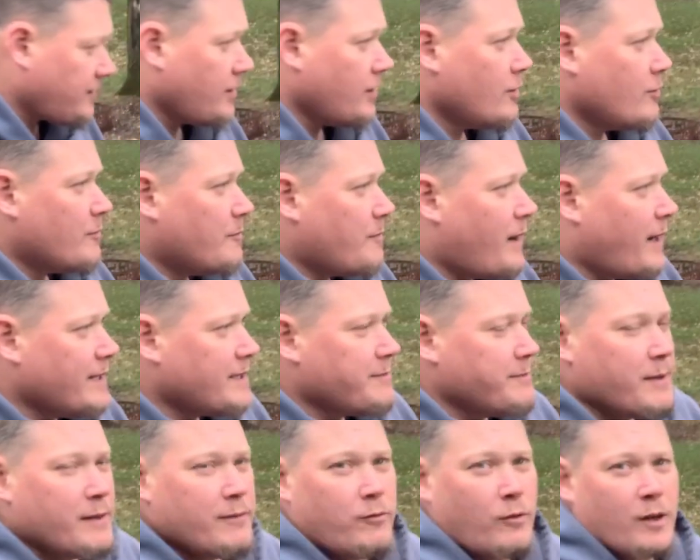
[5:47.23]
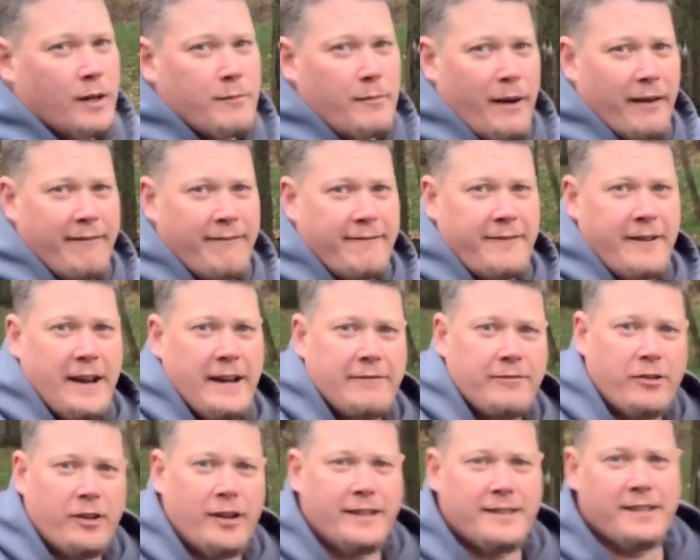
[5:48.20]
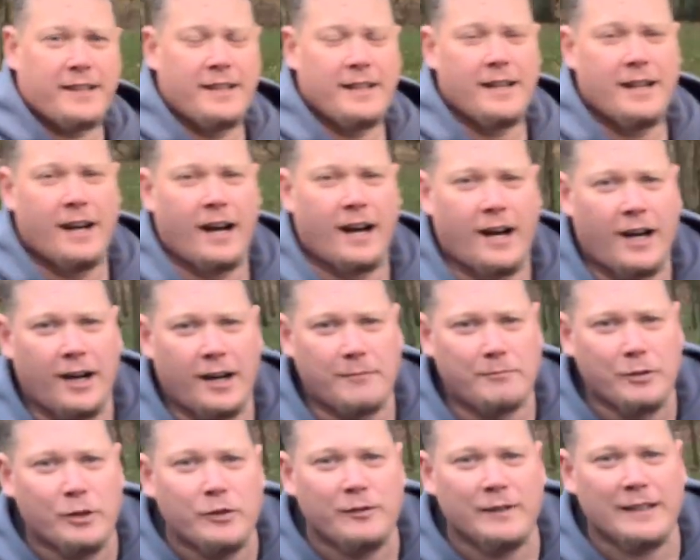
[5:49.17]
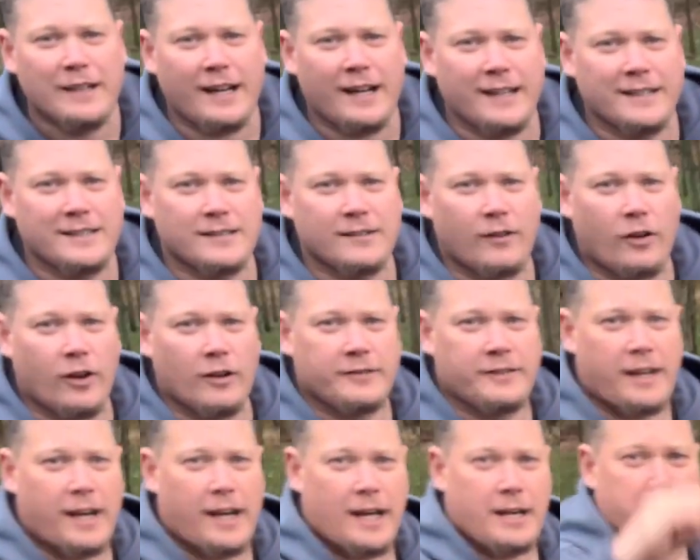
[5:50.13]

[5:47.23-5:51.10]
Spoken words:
Reminds me of one of my favorite movie lines of all time.